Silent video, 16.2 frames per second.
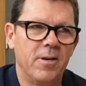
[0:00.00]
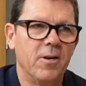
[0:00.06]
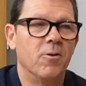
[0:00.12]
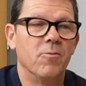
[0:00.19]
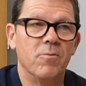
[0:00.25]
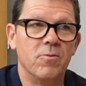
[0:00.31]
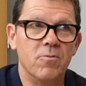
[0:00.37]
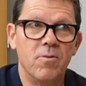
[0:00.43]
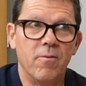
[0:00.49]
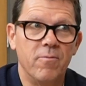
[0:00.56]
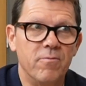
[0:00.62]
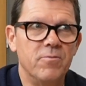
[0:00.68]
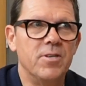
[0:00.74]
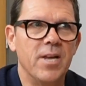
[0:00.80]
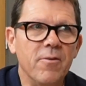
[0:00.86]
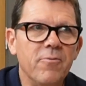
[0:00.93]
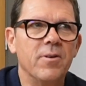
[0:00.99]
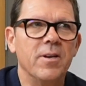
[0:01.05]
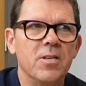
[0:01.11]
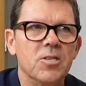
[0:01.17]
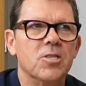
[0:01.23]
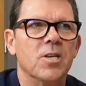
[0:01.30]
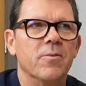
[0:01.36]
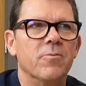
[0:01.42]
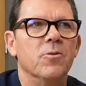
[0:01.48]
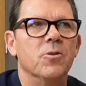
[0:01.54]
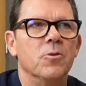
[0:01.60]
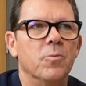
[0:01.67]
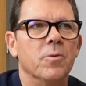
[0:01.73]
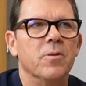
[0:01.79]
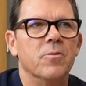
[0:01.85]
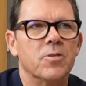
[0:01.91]
I've definitely
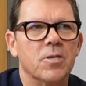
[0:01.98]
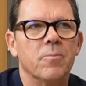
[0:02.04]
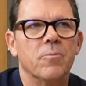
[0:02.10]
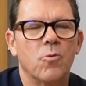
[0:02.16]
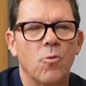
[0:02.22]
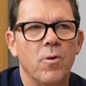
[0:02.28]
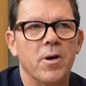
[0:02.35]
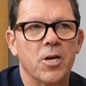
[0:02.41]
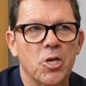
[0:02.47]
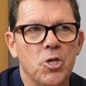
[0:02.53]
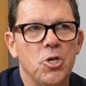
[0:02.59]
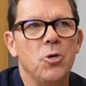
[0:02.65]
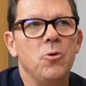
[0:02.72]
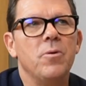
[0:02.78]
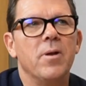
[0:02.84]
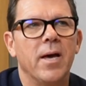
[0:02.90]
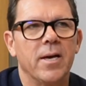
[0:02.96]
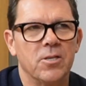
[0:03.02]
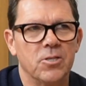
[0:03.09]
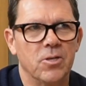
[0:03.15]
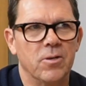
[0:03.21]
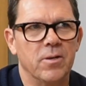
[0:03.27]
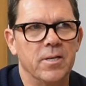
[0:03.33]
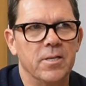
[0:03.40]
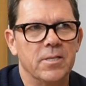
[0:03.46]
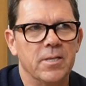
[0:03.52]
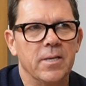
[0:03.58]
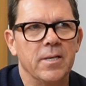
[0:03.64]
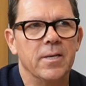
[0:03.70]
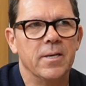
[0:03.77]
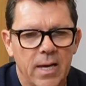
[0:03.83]
suffered with some quite acute anxiety.